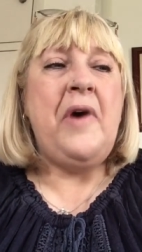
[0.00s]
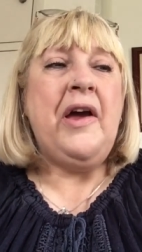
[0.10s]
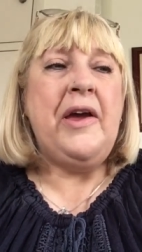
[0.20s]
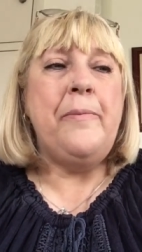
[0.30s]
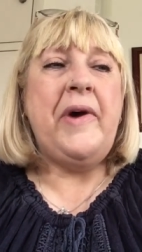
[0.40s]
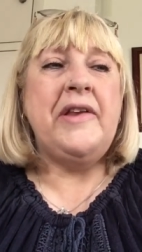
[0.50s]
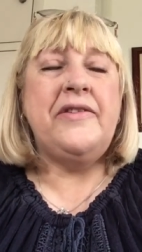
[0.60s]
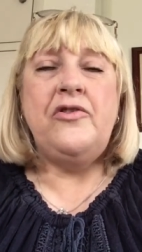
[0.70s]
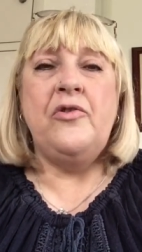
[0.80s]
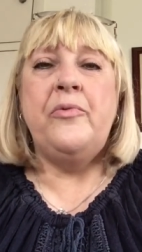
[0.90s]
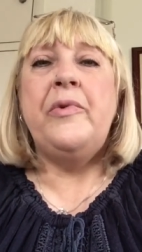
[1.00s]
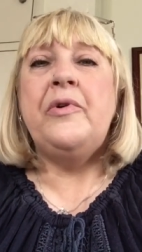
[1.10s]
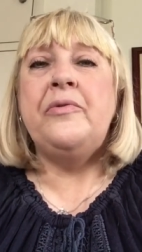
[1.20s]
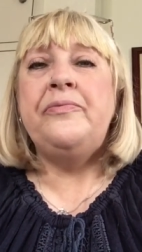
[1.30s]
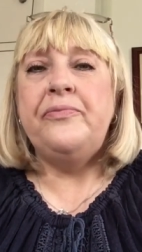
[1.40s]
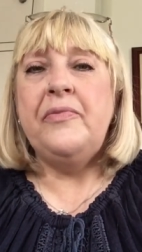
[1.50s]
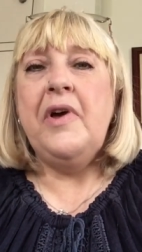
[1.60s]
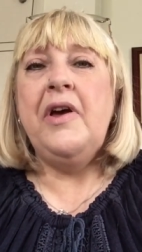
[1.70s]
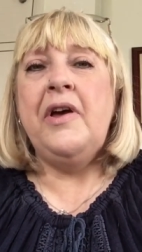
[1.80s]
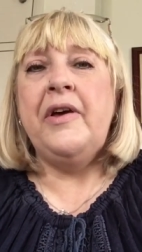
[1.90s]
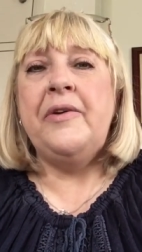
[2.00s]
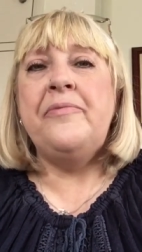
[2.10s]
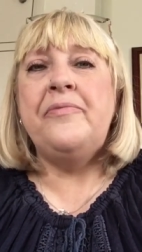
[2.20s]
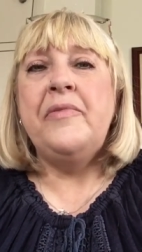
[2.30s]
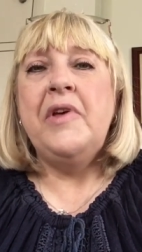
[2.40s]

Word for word: I get back to normal um,